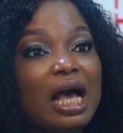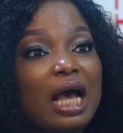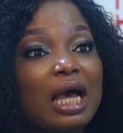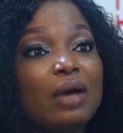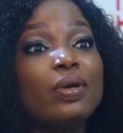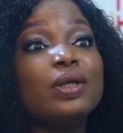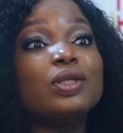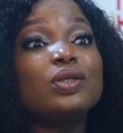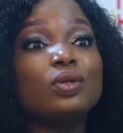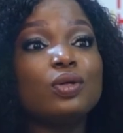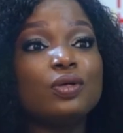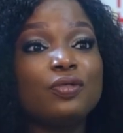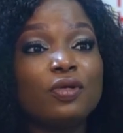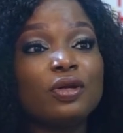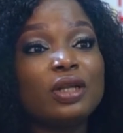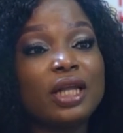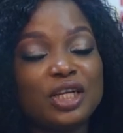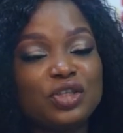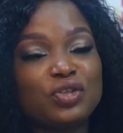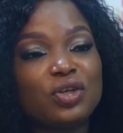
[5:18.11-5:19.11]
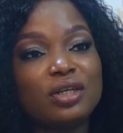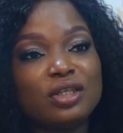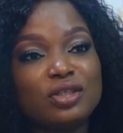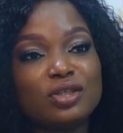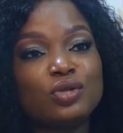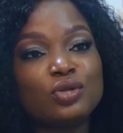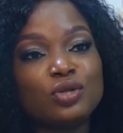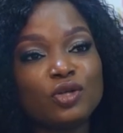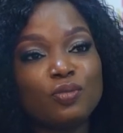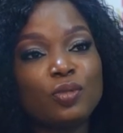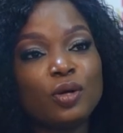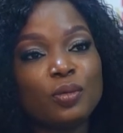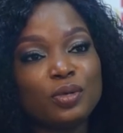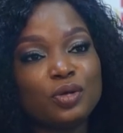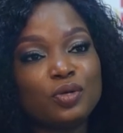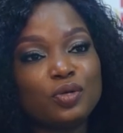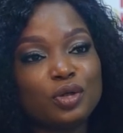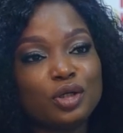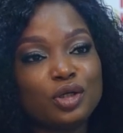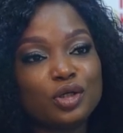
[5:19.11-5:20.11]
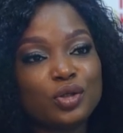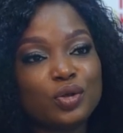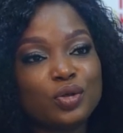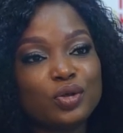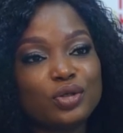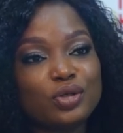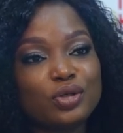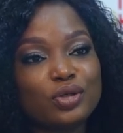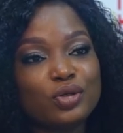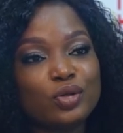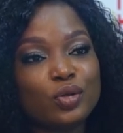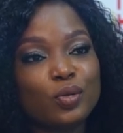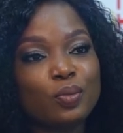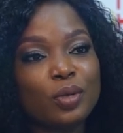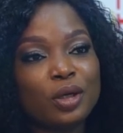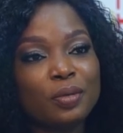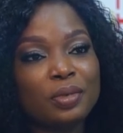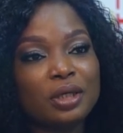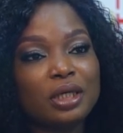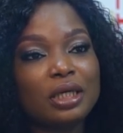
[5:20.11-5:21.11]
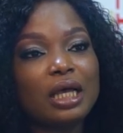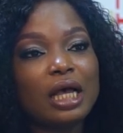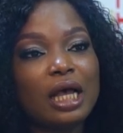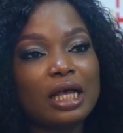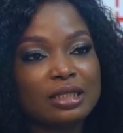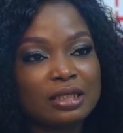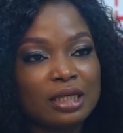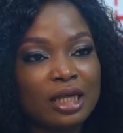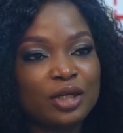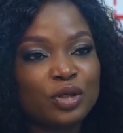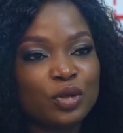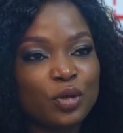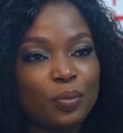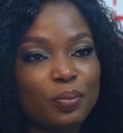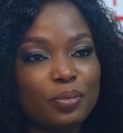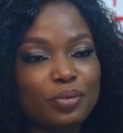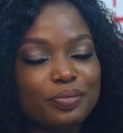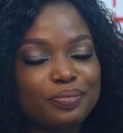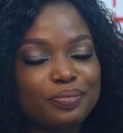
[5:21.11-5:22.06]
I went to look for Nigerian Institute of Public Relations. Not maybe I signed up.